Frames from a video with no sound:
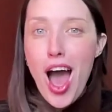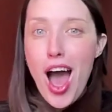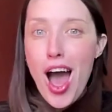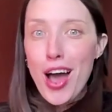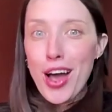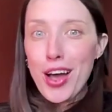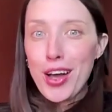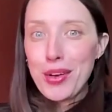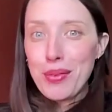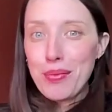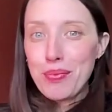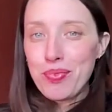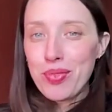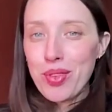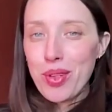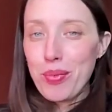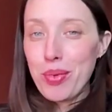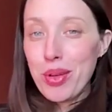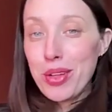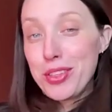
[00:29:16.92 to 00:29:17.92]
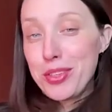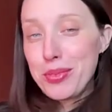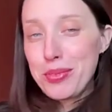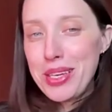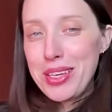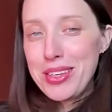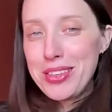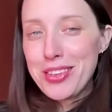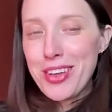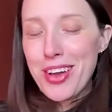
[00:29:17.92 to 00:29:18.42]
Well, to me,
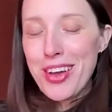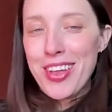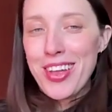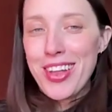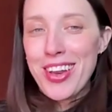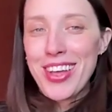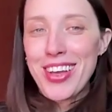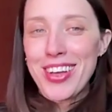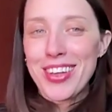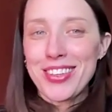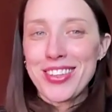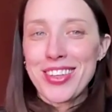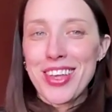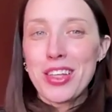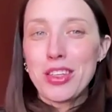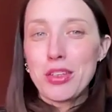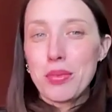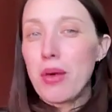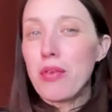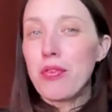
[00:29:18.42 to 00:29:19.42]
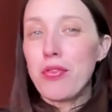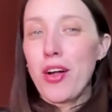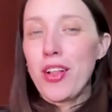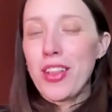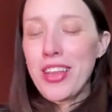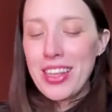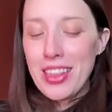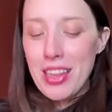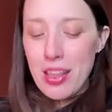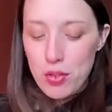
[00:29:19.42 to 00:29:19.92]
he's not hideous. It's about
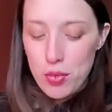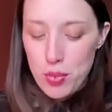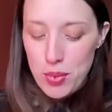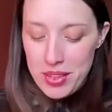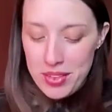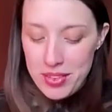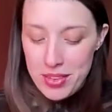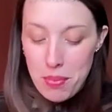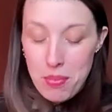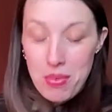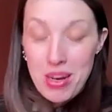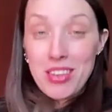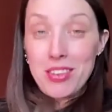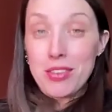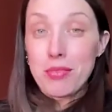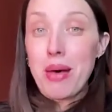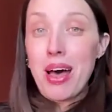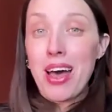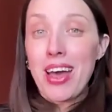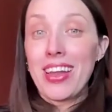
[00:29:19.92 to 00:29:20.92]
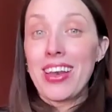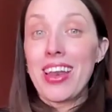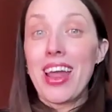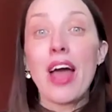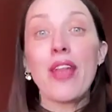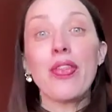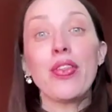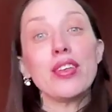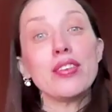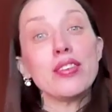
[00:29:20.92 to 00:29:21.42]
falling in love with somebody's mind.
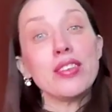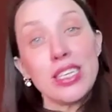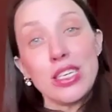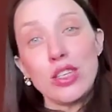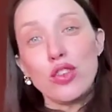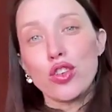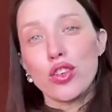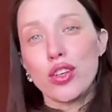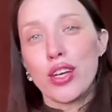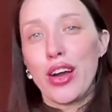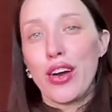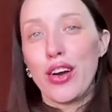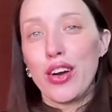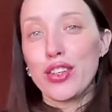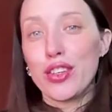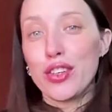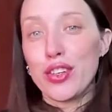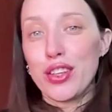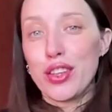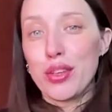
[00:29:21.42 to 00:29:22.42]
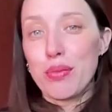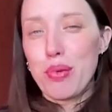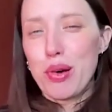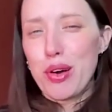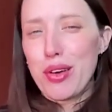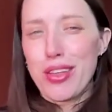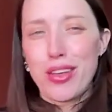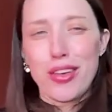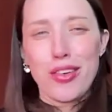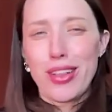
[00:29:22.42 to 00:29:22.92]
And this teacher character in the
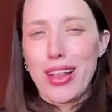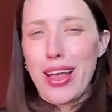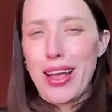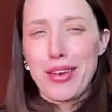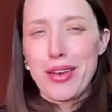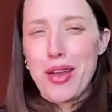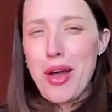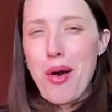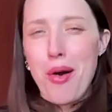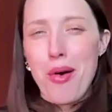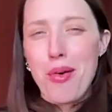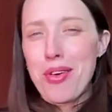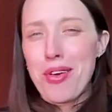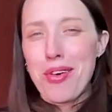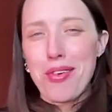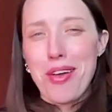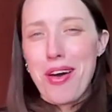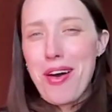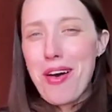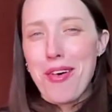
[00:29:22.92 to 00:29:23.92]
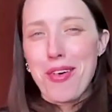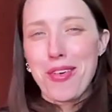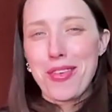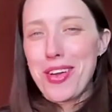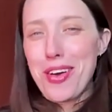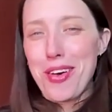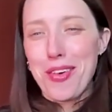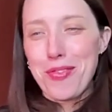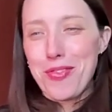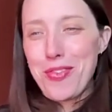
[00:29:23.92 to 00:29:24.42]
book that you're like, no, no, no,
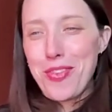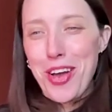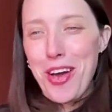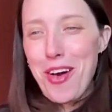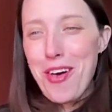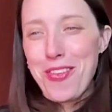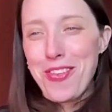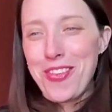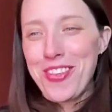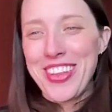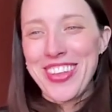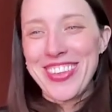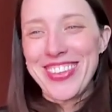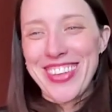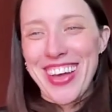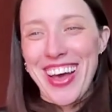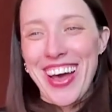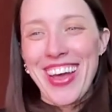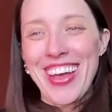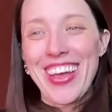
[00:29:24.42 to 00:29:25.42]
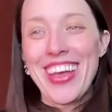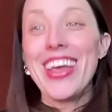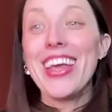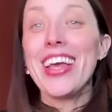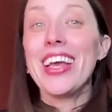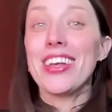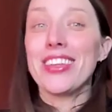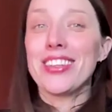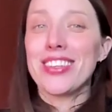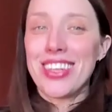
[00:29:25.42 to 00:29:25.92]
don't go for this guy,
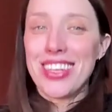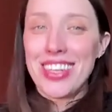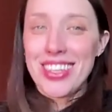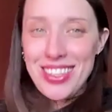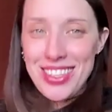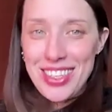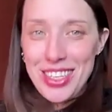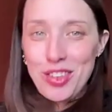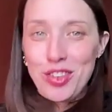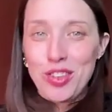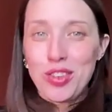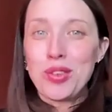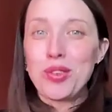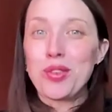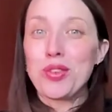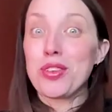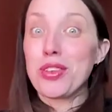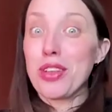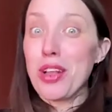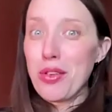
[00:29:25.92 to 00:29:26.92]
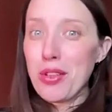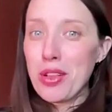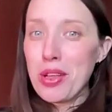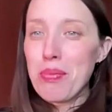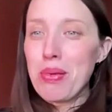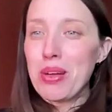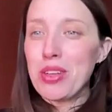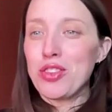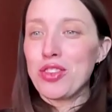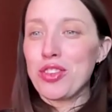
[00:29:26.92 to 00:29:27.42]
is going to teach you slowly
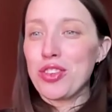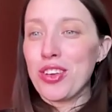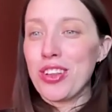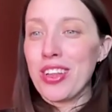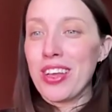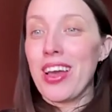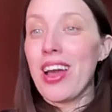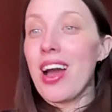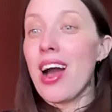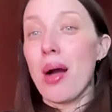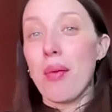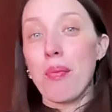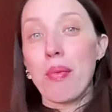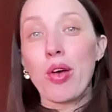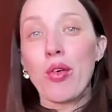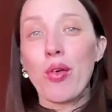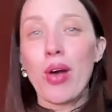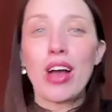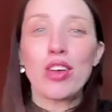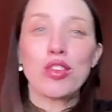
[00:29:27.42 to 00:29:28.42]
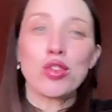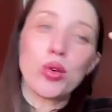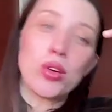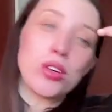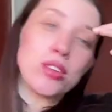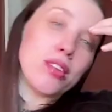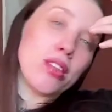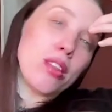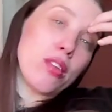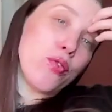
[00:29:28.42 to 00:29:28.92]
but surely a crash
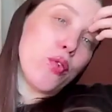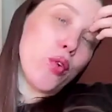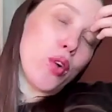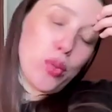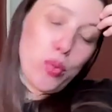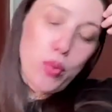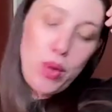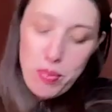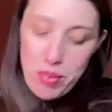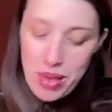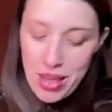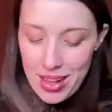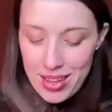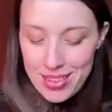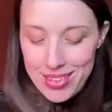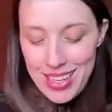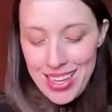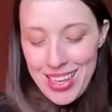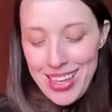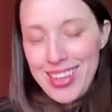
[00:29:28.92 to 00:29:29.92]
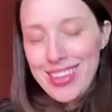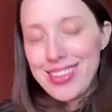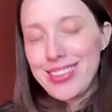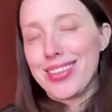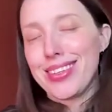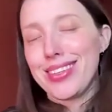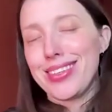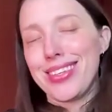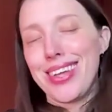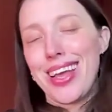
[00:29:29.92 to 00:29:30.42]
course in the fourth way, because it is
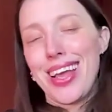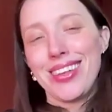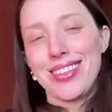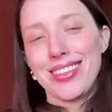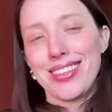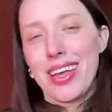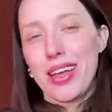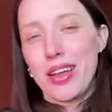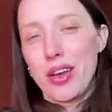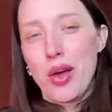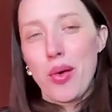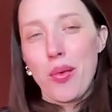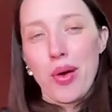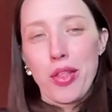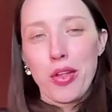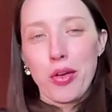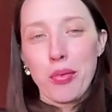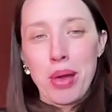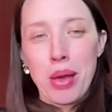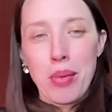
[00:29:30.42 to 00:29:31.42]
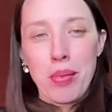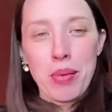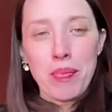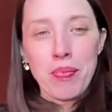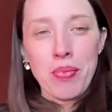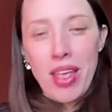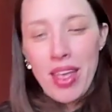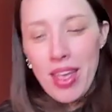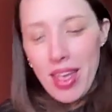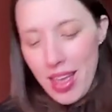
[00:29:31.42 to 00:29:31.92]
a taste like no other, baby.